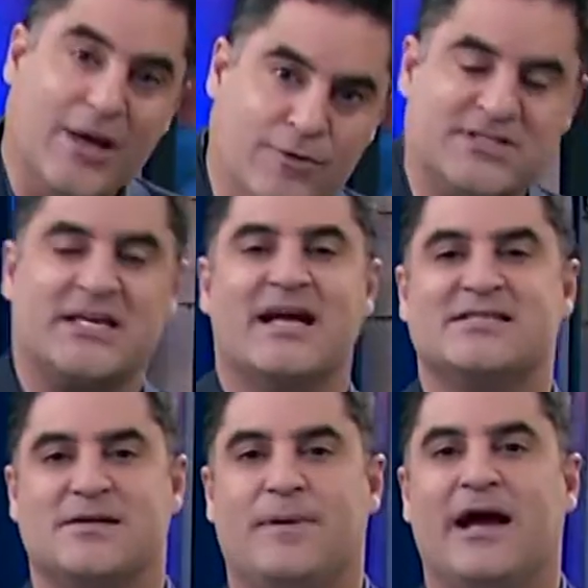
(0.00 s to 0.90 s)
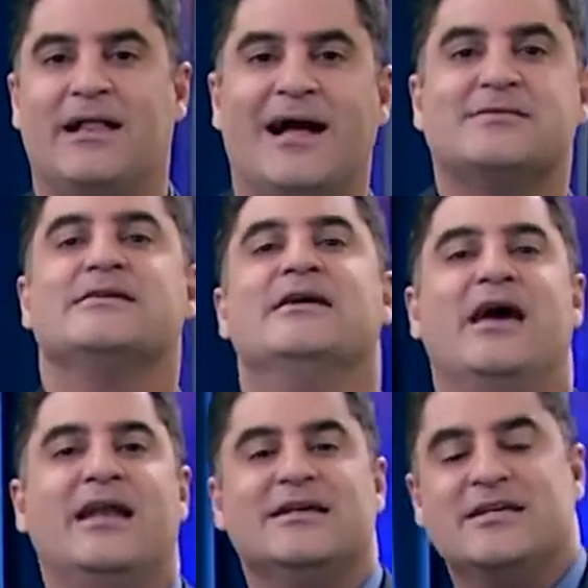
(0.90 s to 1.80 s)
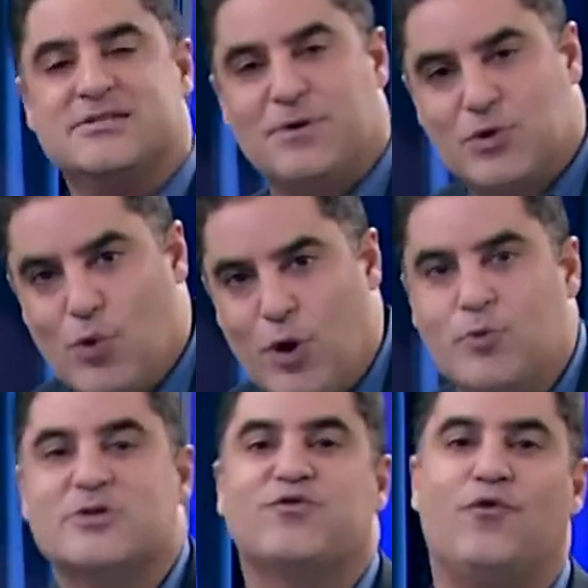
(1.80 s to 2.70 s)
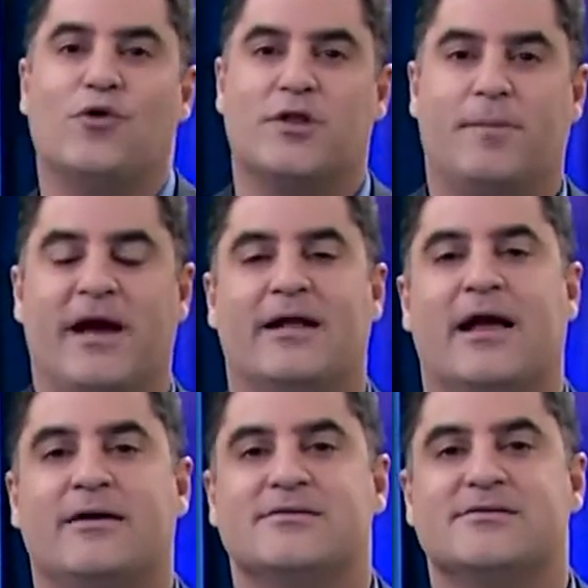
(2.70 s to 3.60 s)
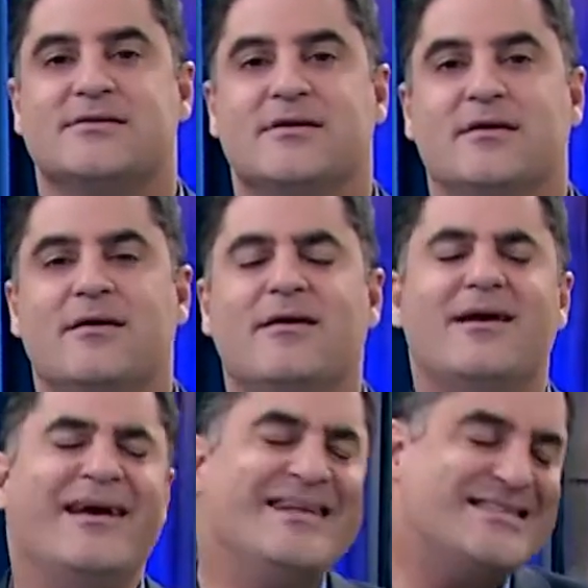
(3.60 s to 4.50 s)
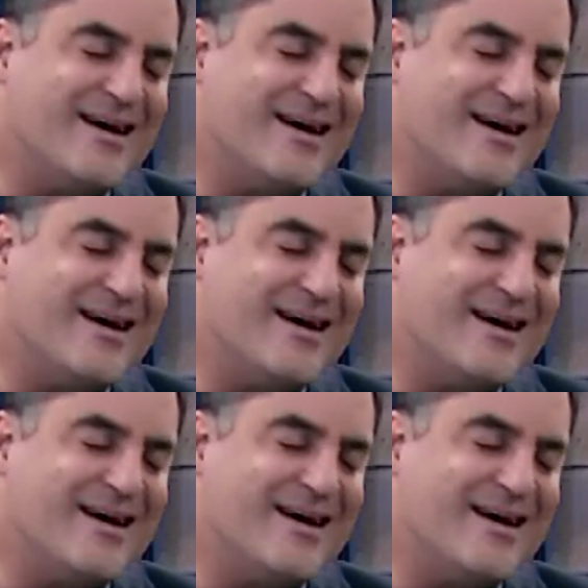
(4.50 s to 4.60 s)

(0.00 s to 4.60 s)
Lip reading: was against the bailouts and Elizabeth Warren was for the bailouts. It's